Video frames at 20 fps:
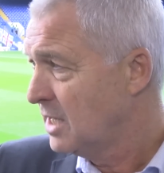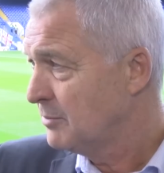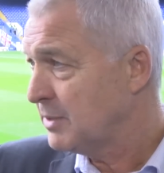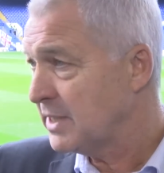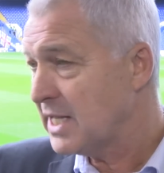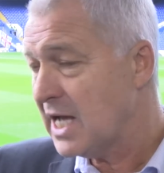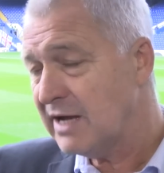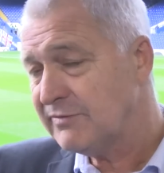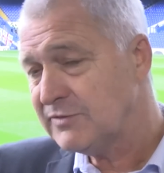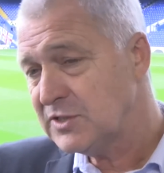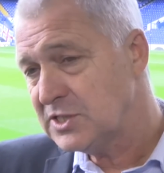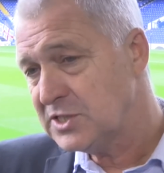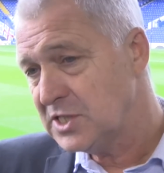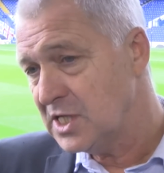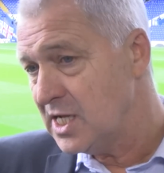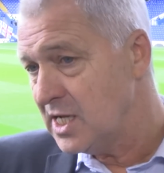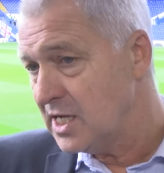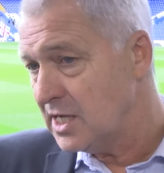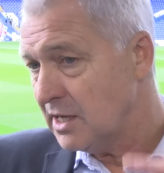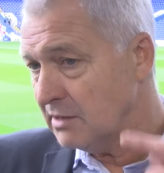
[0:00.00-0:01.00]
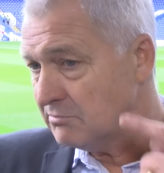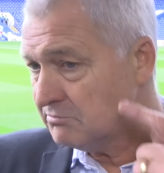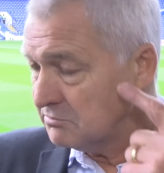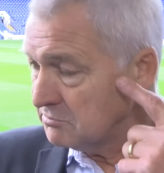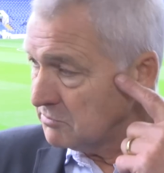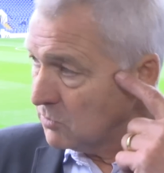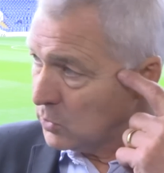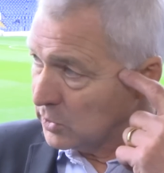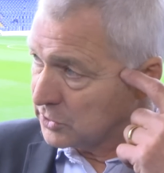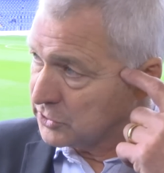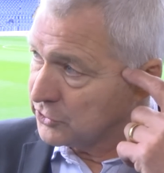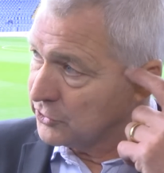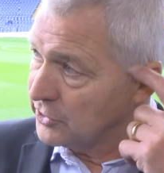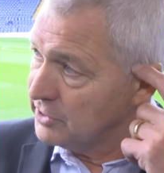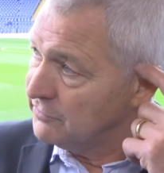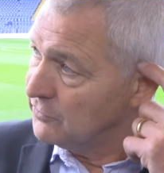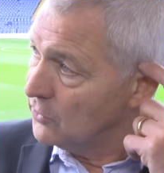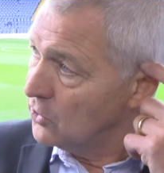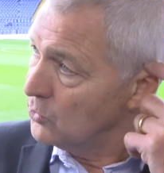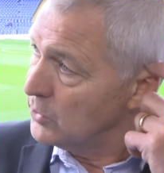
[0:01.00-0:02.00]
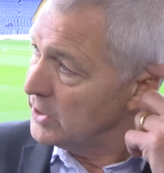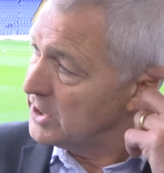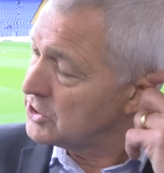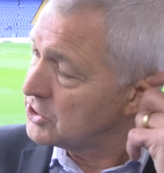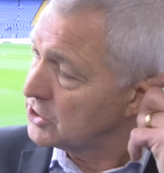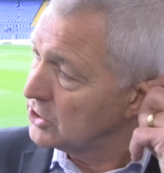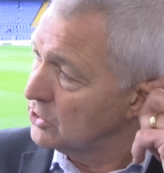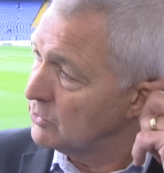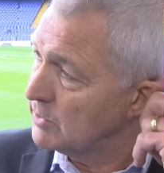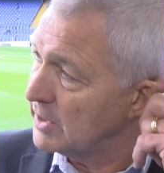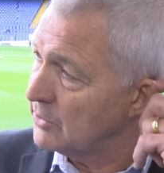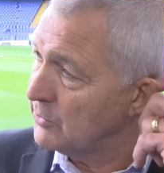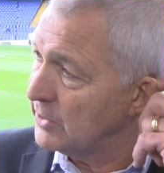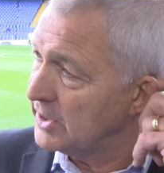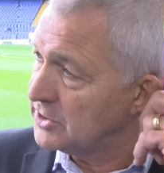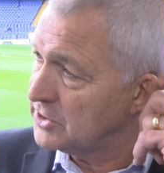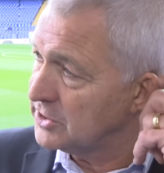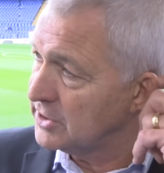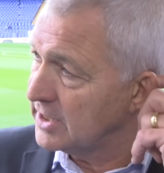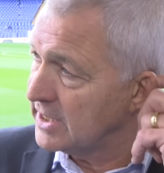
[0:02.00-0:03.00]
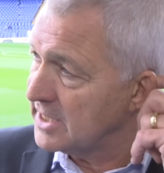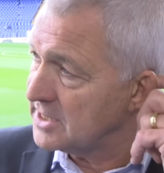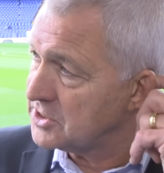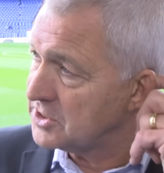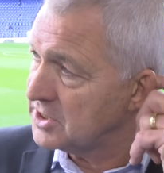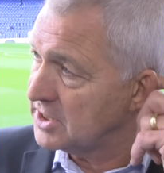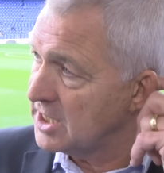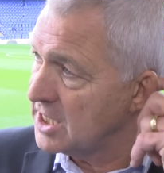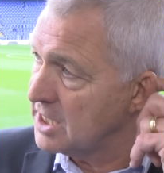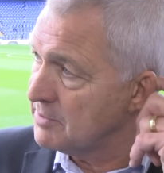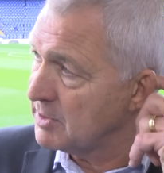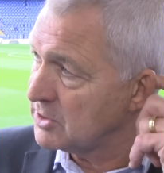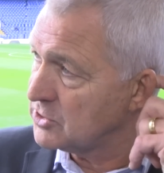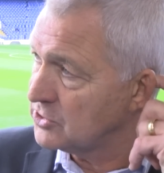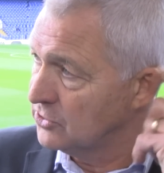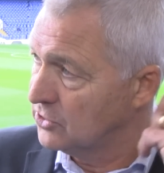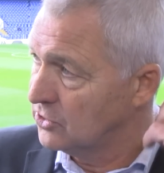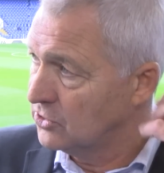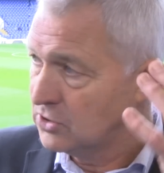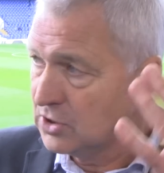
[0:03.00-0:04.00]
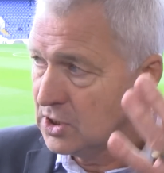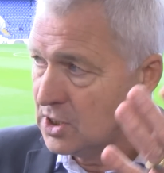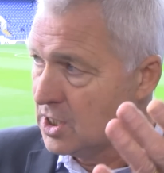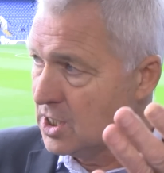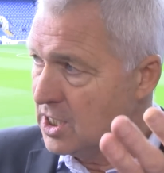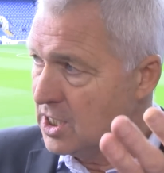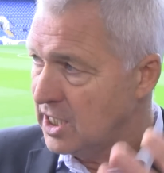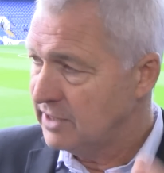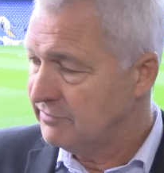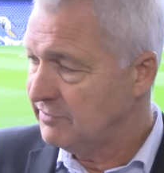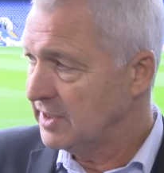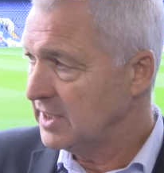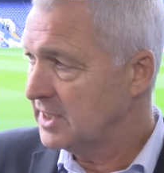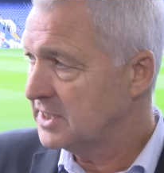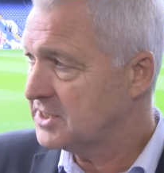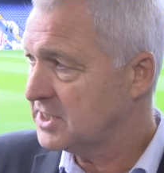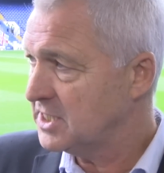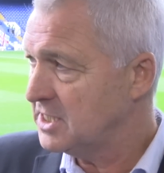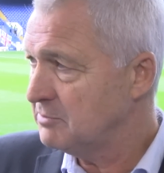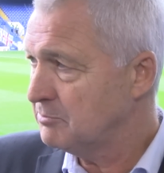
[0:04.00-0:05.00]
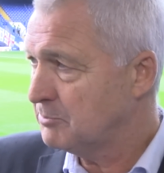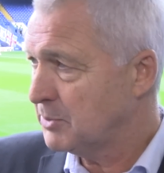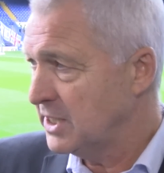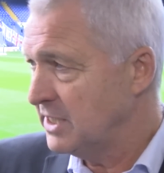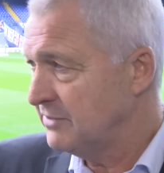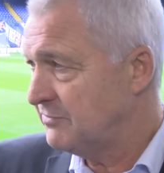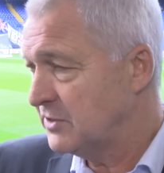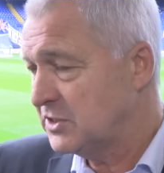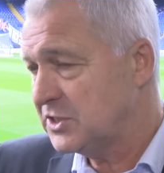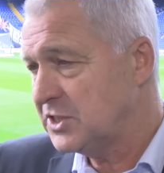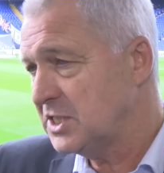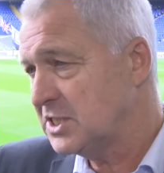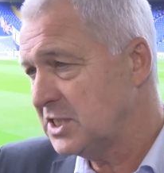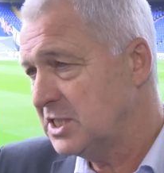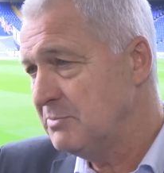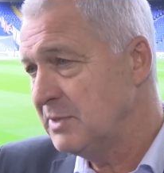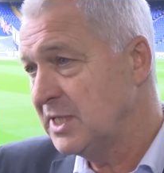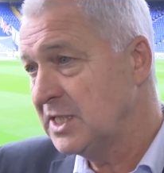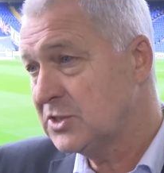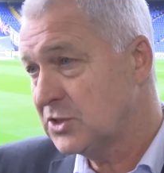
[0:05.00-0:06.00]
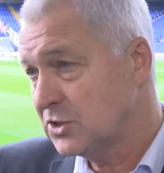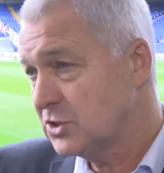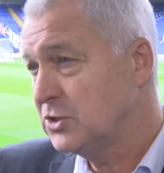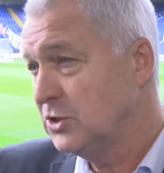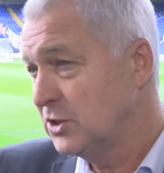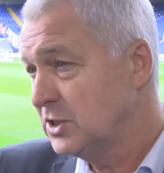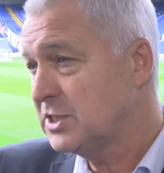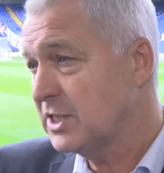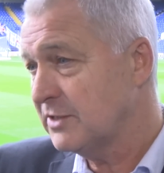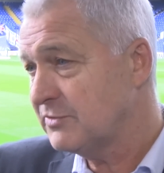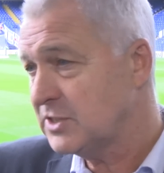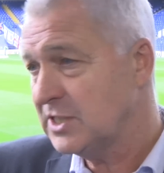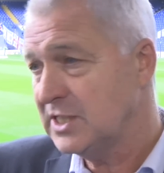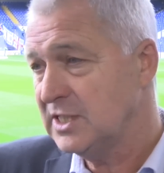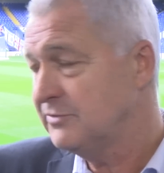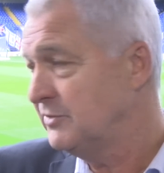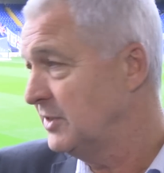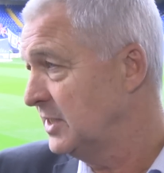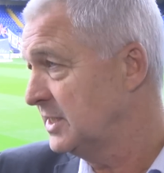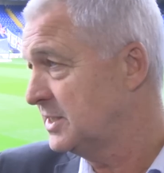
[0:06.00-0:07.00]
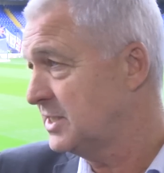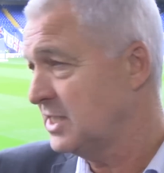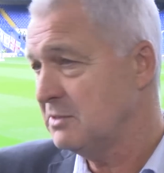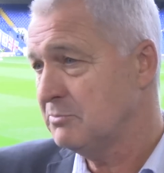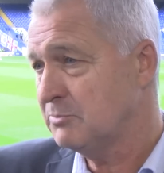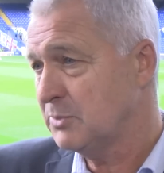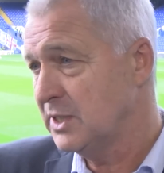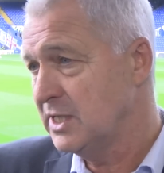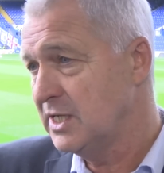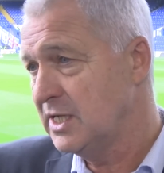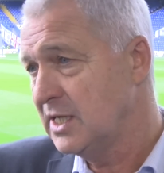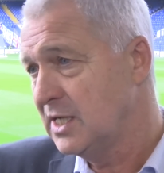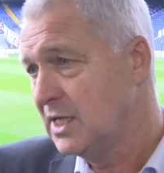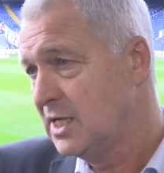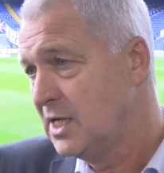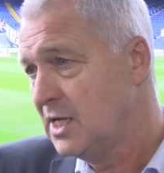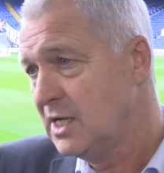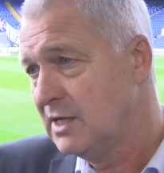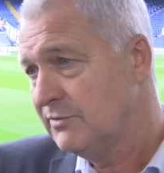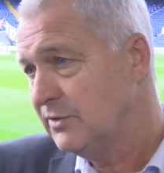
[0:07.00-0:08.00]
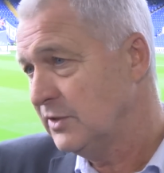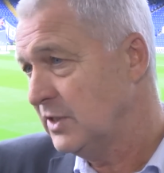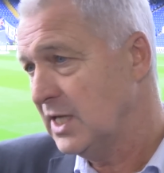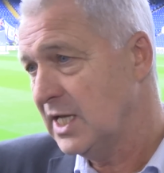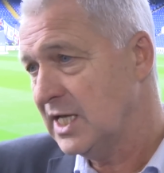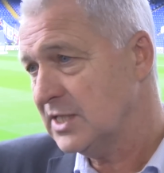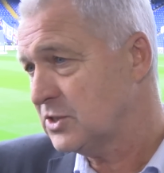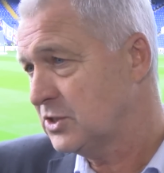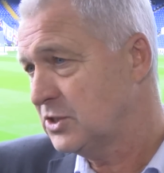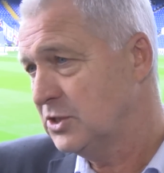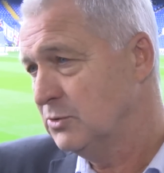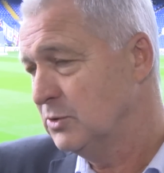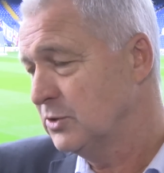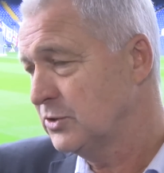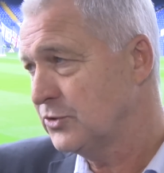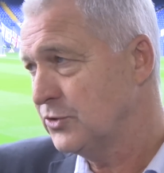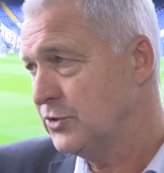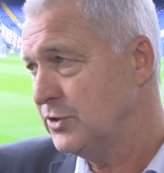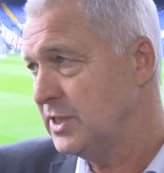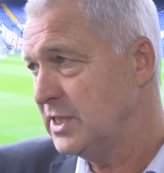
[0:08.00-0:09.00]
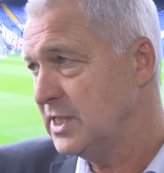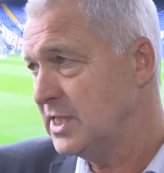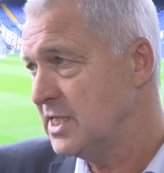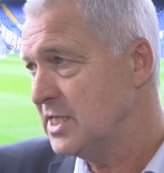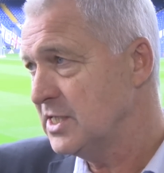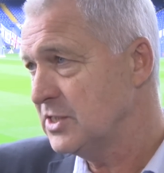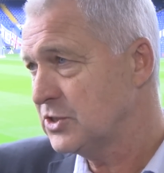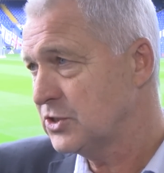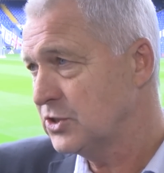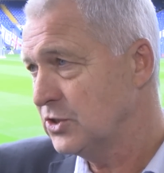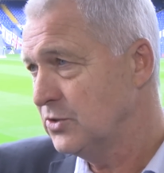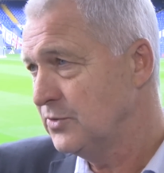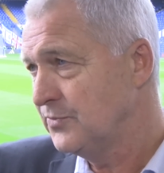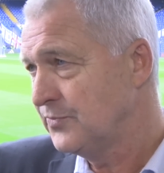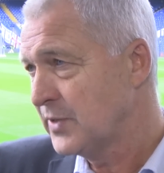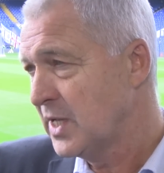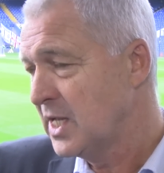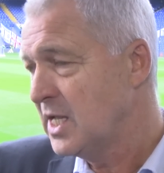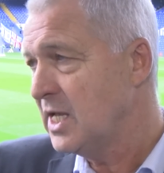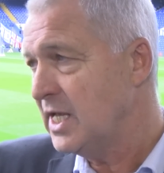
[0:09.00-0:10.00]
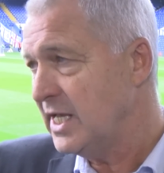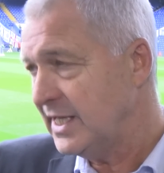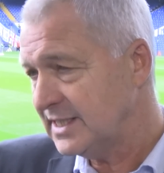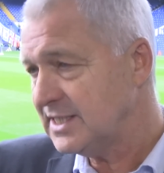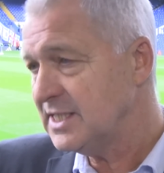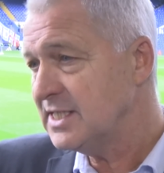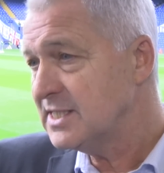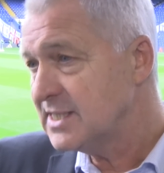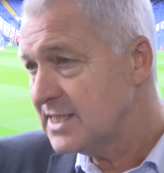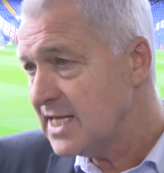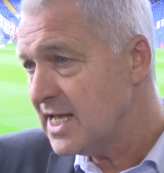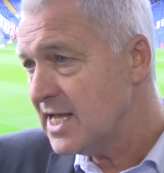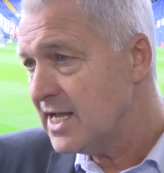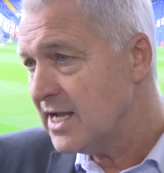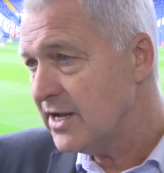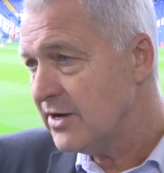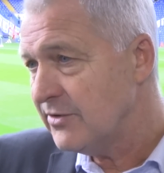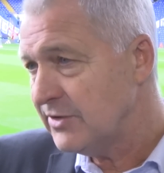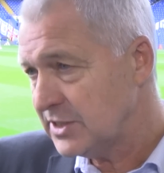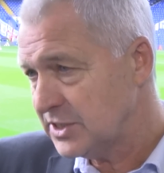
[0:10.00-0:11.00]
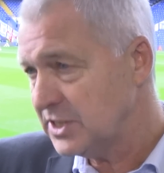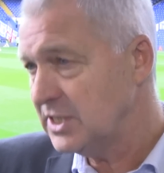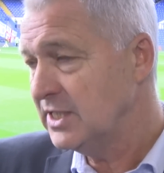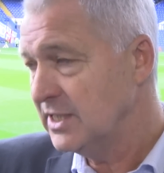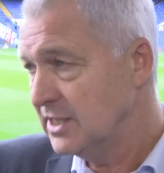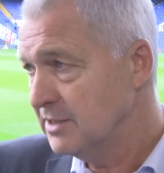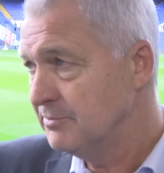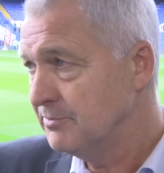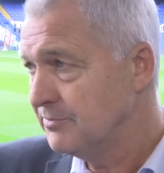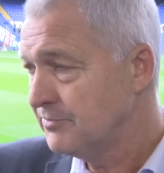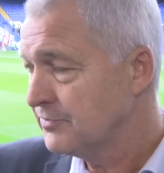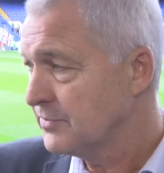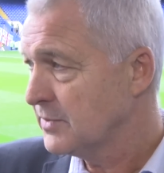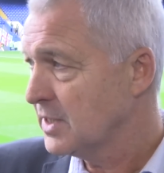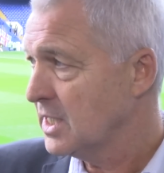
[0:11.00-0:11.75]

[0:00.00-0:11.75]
But I have to say, 3-4 weeks ago when I went to the Leicester game, I saw a Villa team play for 60 minutes as good as I've seen a Villa team play for the last 2 or 3 years. So it is there. It's in them.